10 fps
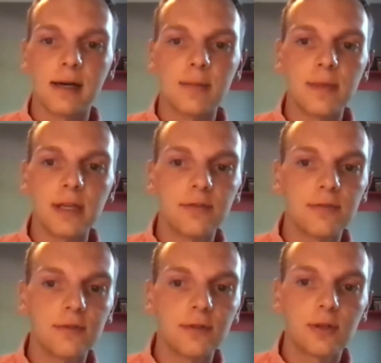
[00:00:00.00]
if
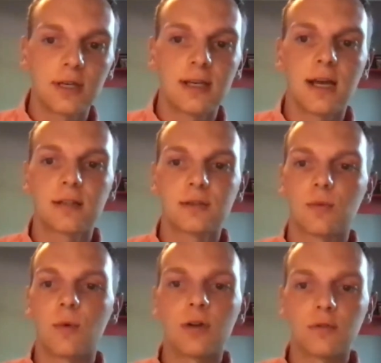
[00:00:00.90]
you could enact
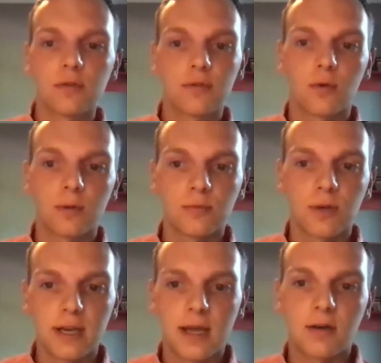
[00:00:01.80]
one reform
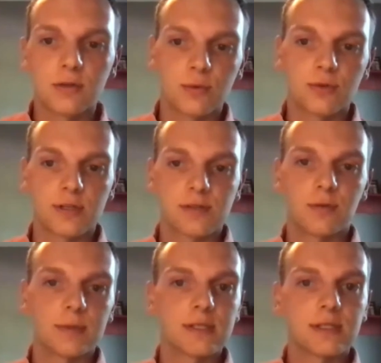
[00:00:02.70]
right now to address
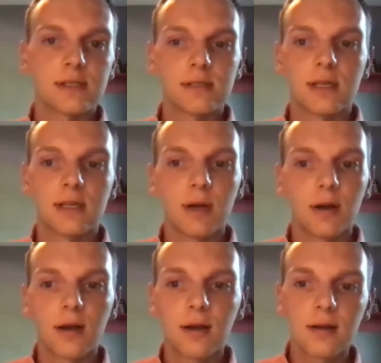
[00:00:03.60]
homelessness in
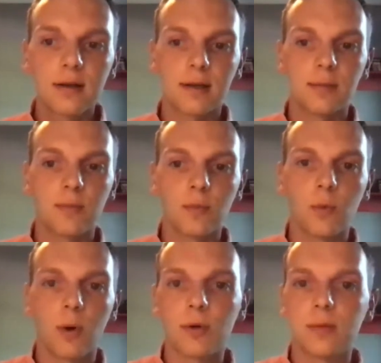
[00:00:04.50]
America,
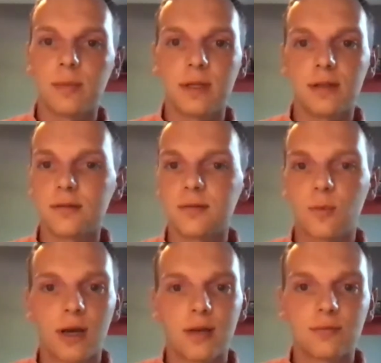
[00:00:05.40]
what would it be, and
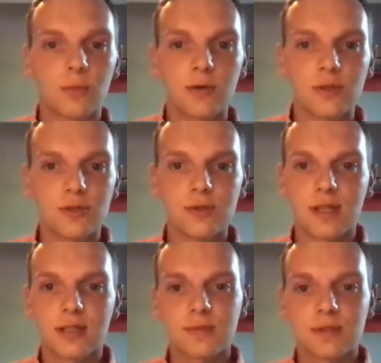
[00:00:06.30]
why would you choose
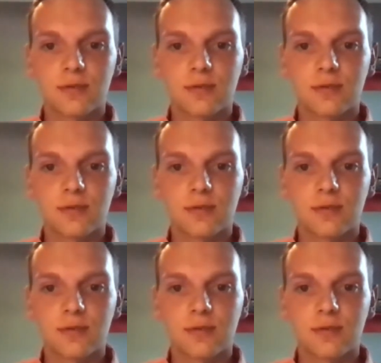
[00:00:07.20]
that specific